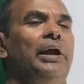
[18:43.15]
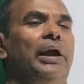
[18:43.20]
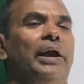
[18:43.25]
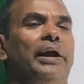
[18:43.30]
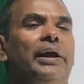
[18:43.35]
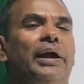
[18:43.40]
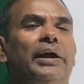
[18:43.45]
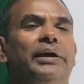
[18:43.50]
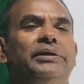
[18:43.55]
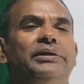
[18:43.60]

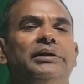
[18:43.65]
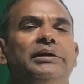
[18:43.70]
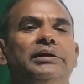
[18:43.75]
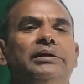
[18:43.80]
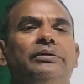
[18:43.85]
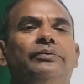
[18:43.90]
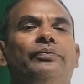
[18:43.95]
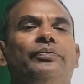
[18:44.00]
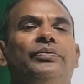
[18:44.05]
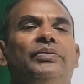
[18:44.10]
And I
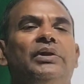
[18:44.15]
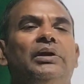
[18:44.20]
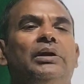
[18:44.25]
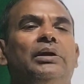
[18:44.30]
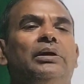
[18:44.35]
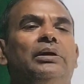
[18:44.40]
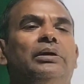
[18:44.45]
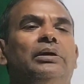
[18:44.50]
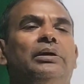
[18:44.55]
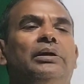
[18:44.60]
think
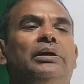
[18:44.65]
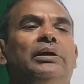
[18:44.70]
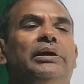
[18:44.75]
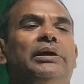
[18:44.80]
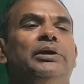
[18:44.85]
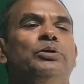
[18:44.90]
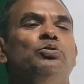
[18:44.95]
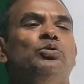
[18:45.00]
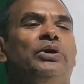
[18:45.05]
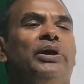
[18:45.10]

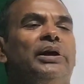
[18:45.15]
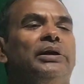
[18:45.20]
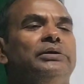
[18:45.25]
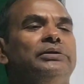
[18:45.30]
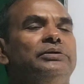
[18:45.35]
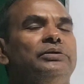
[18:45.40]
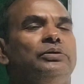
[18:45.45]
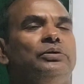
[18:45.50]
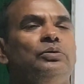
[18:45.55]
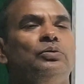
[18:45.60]
you
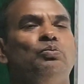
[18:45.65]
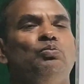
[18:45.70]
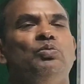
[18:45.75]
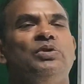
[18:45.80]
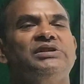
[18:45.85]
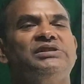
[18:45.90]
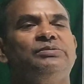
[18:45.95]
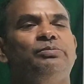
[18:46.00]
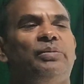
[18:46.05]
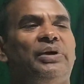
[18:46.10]
can
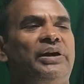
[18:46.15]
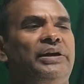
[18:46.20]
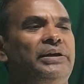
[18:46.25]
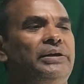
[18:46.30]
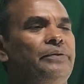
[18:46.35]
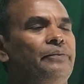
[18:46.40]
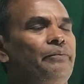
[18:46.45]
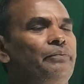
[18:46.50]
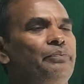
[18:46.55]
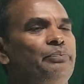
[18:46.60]
watch
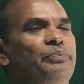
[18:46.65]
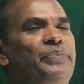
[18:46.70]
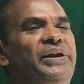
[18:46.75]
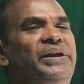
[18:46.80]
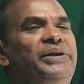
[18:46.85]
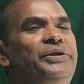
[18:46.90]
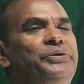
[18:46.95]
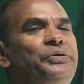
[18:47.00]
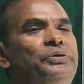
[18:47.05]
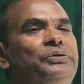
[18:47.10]
my
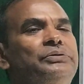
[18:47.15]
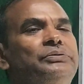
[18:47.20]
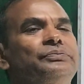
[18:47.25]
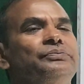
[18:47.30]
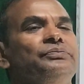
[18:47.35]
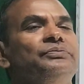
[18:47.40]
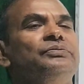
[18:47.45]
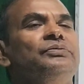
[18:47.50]
video.